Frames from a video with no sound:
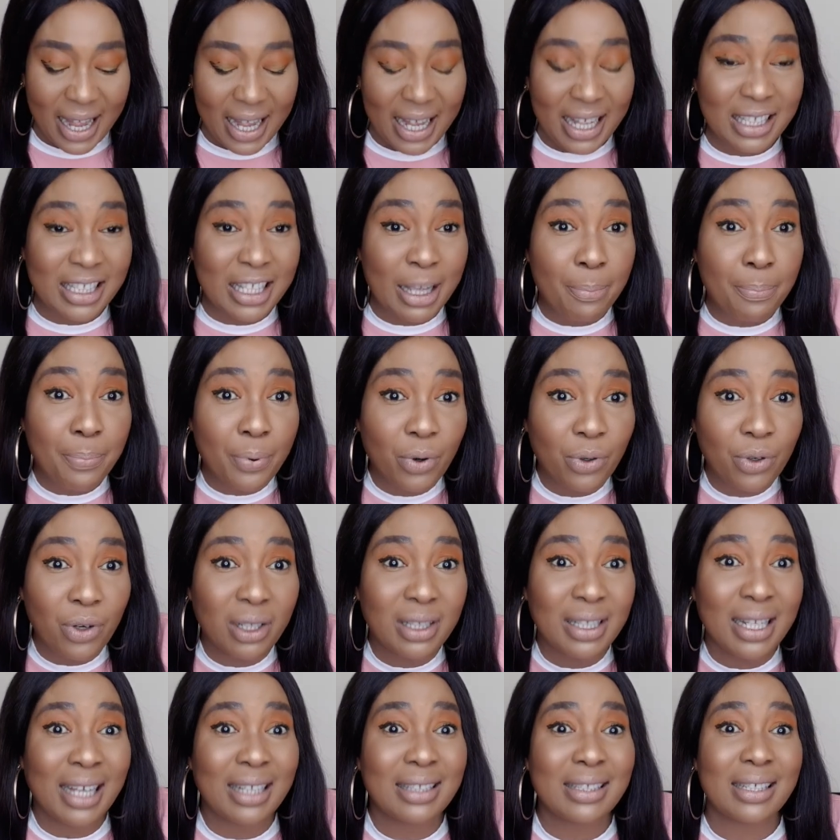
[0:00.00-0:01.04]
It's a
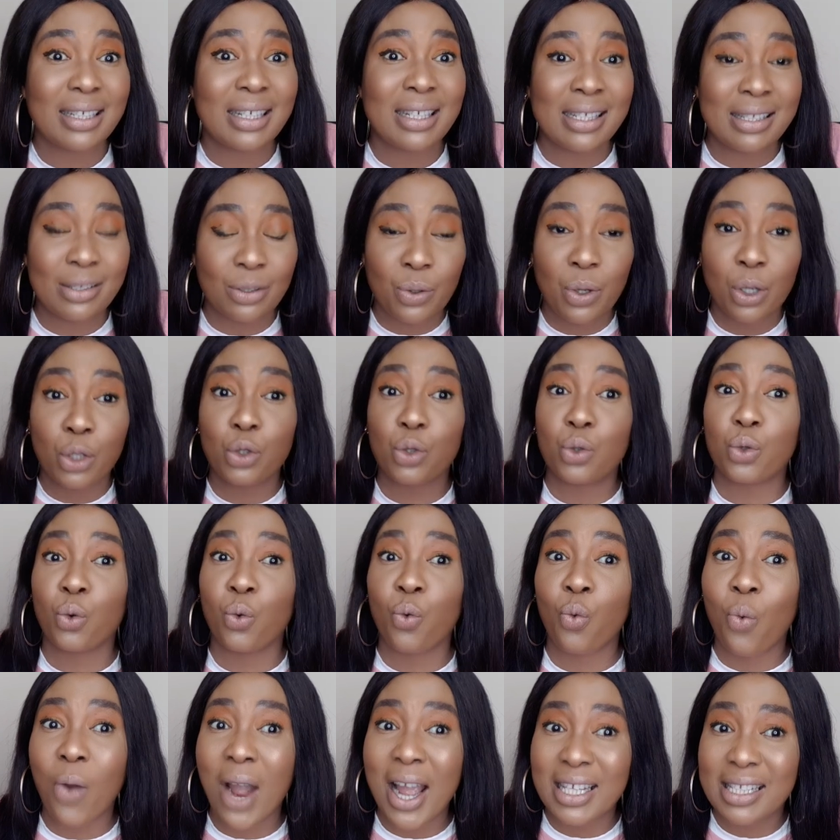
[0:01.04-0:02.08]
product that is going to
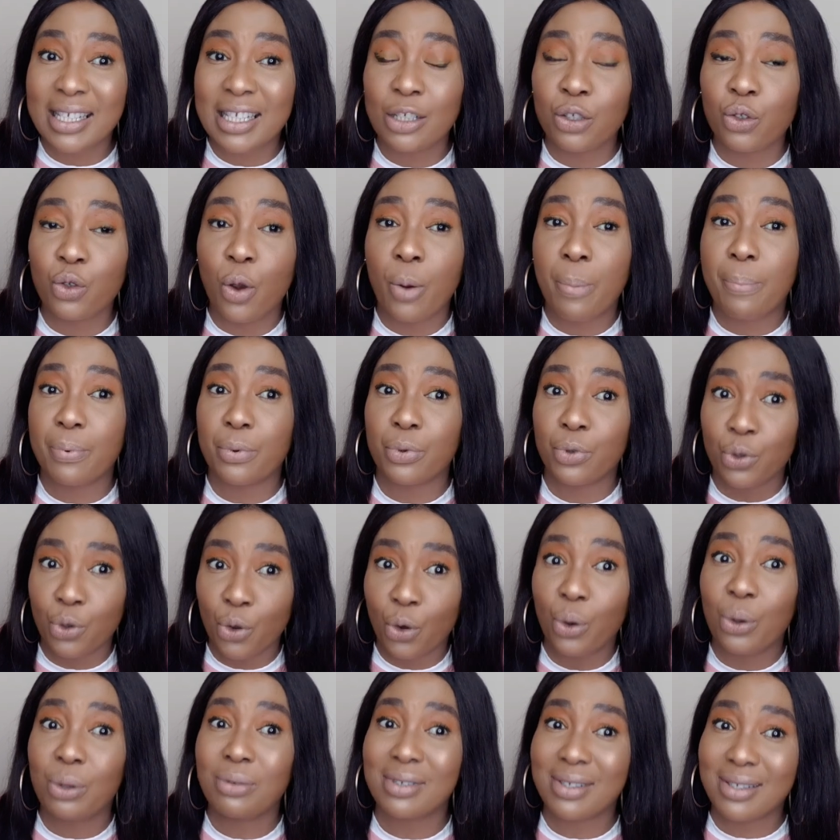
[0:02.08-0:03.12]
whiten up
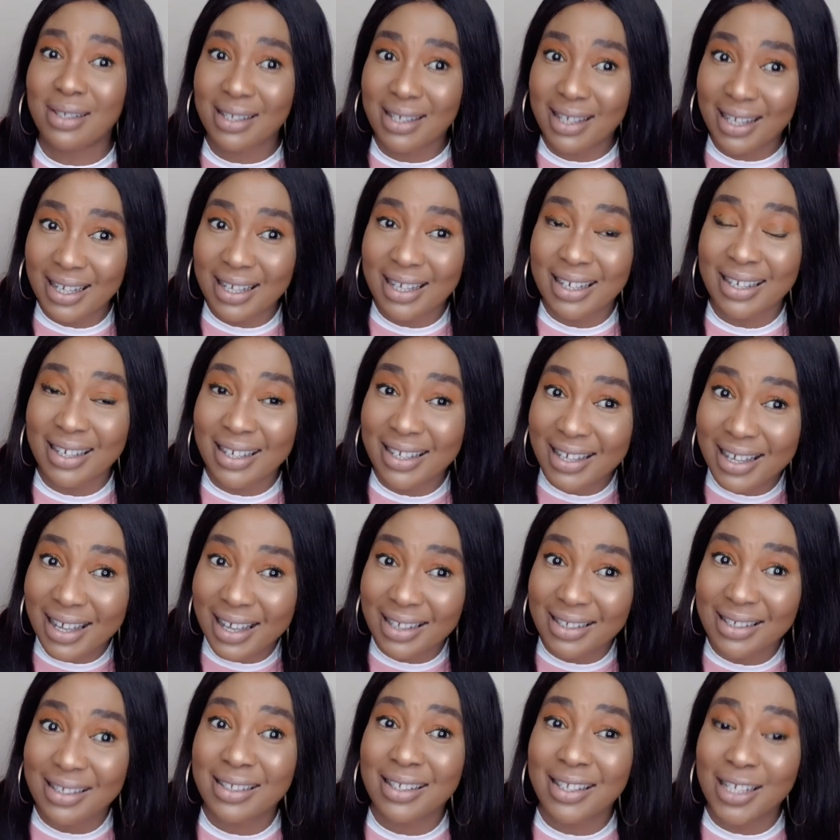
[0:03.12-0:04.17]
your skin.
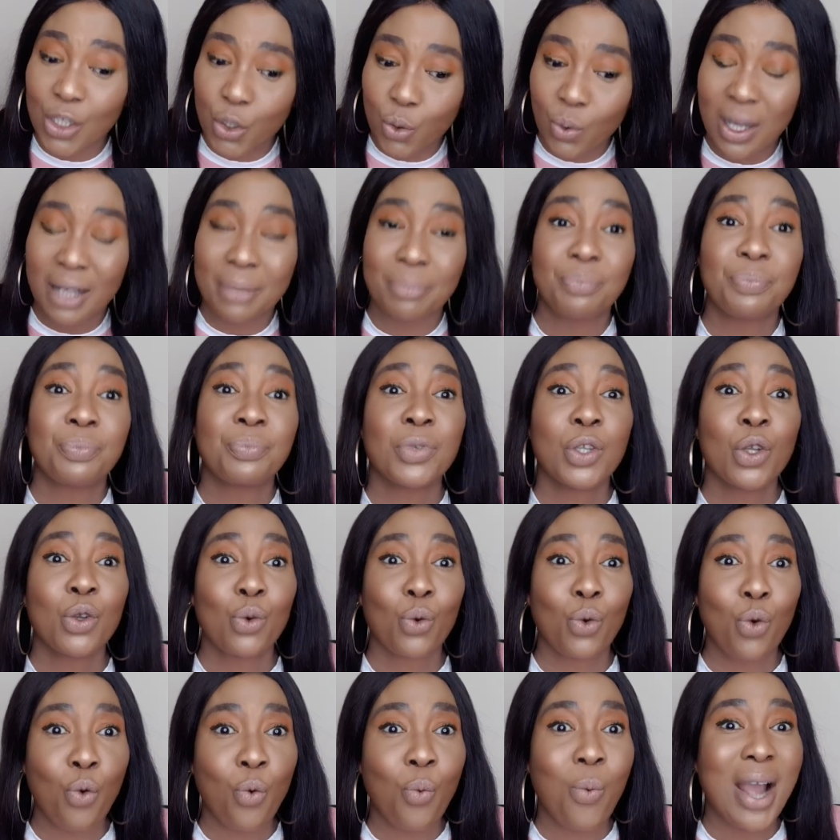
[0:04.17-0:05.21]
Yes, this one
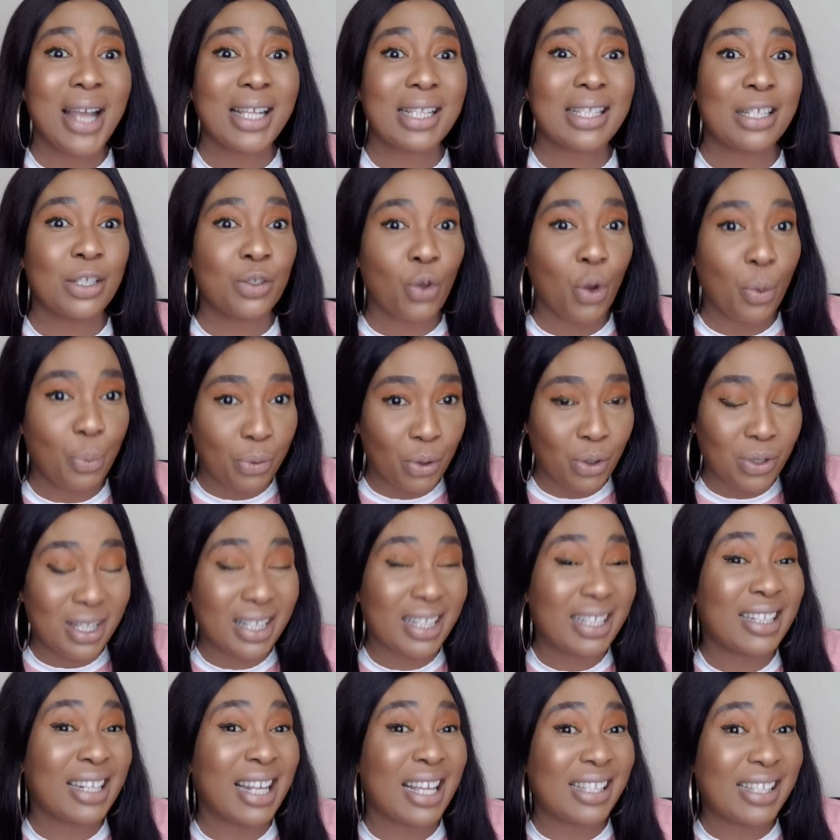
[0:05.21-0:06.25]
will whiten up your
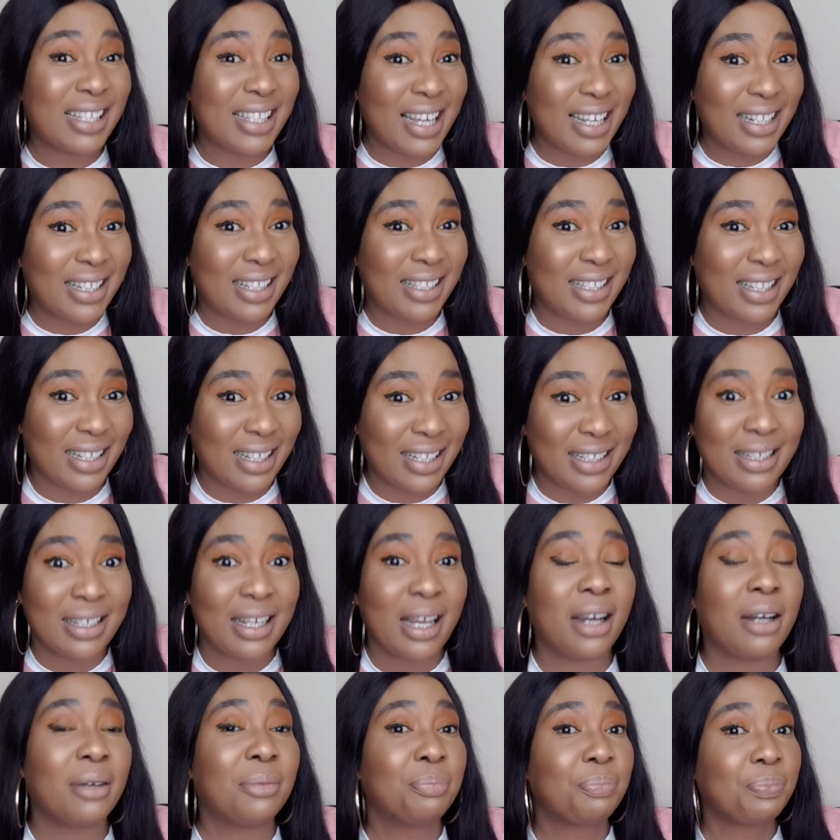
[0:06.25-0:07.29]
skin. They said it in
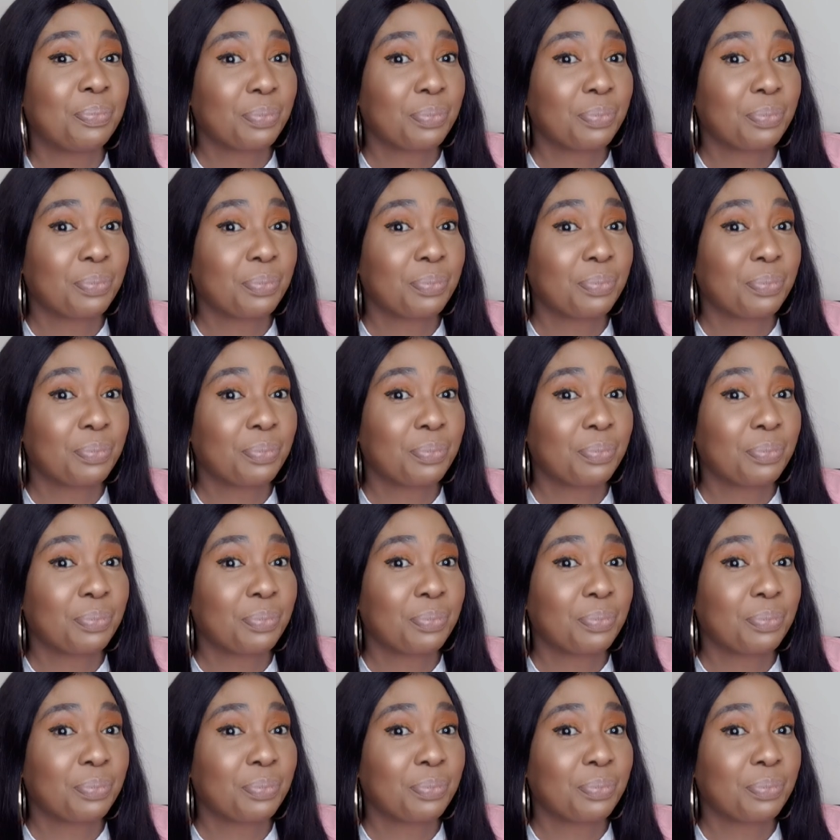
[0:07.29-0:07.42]
their